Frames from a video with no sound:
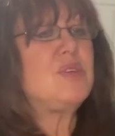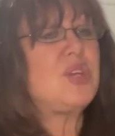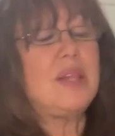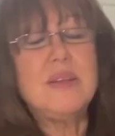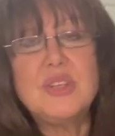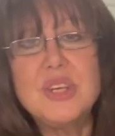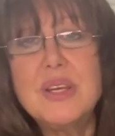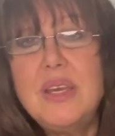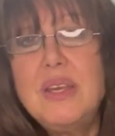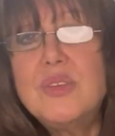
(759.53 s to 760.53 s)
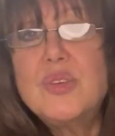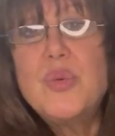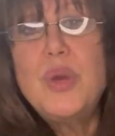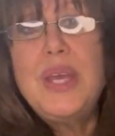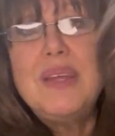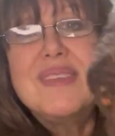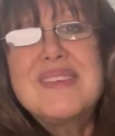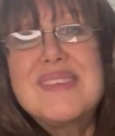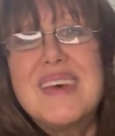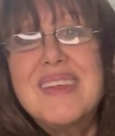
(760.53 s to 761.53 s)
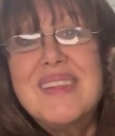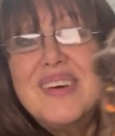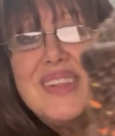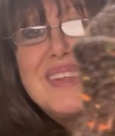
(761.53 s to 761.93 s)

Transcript: Shetland Chunky Tweeds. And look at